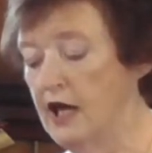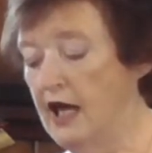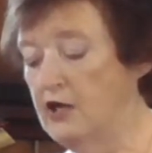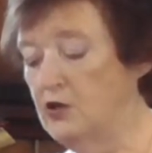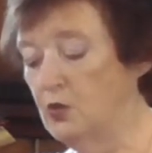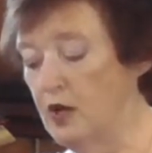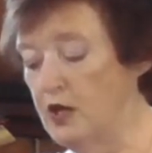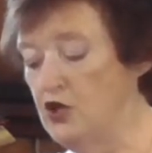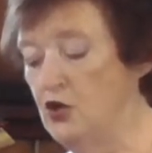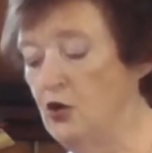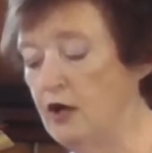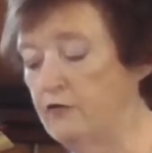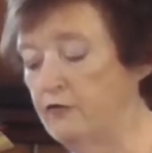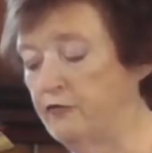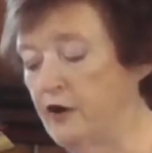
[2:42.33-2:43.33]
and when you
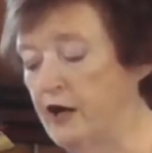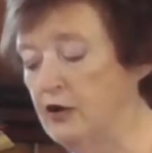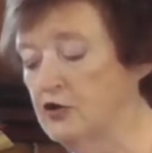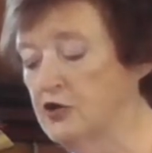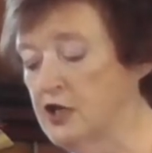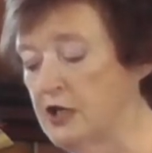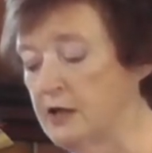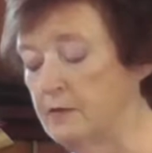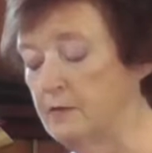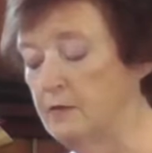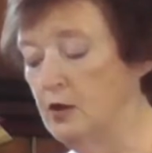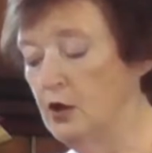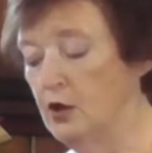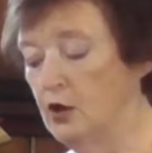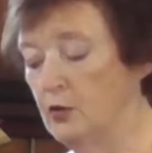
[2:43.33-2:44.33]
have found
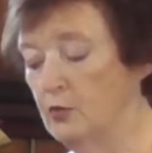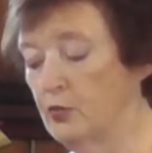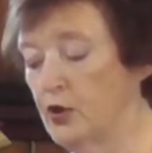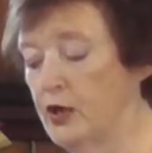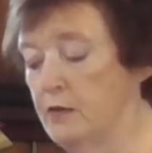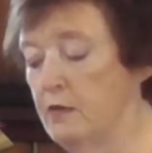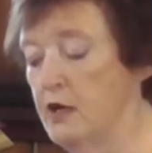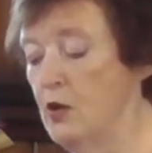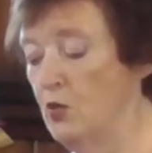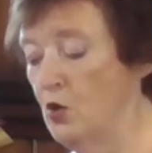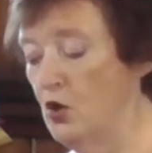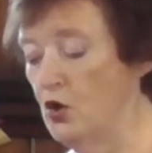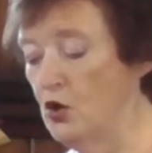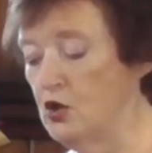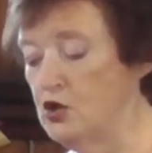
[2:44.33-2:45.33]
him, bring me
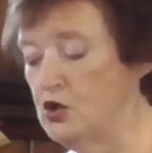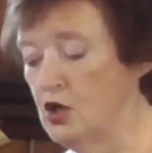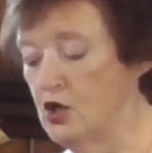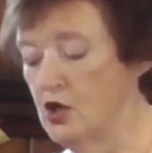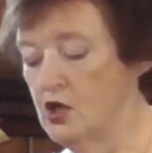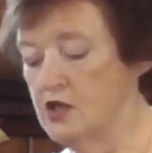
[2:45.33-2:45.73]
word,